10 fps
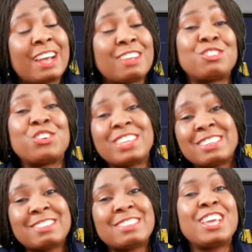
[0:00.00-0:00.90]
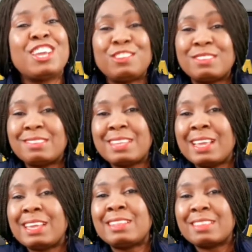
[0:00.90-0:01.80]
as long as you stay
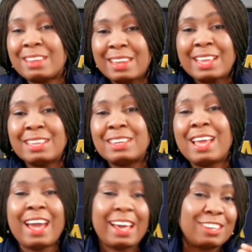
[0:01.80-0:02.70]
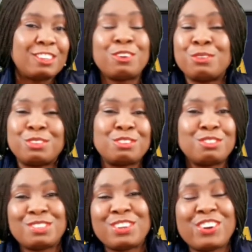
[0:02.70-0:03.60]
in the lane and you hold on
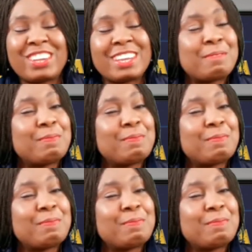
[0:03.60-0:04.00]
to God.